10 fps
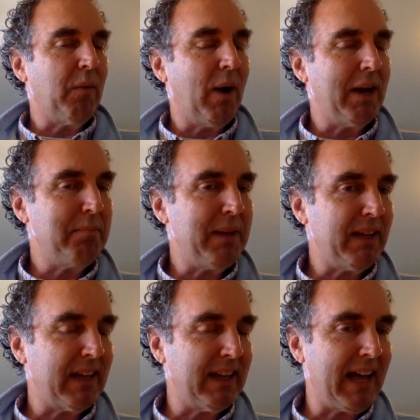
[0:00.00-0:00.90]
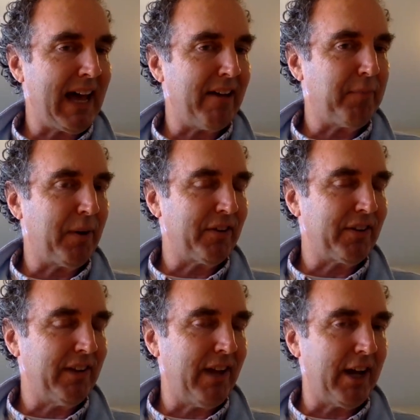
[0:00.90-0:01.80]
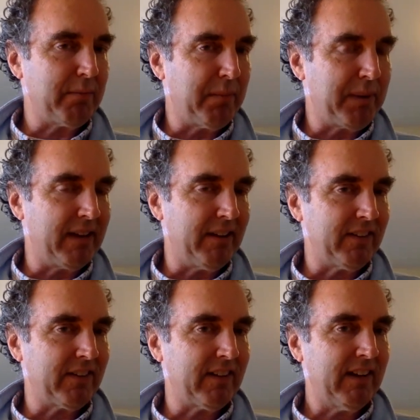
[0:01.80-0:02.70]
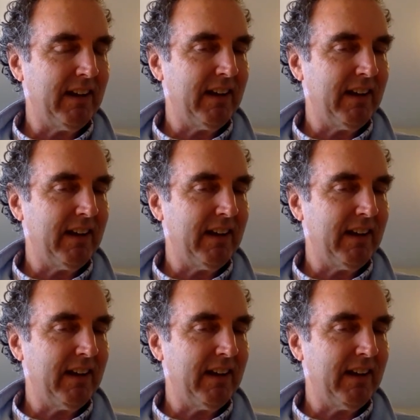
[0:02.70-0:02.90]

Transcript: 1 billion have personal automobiles,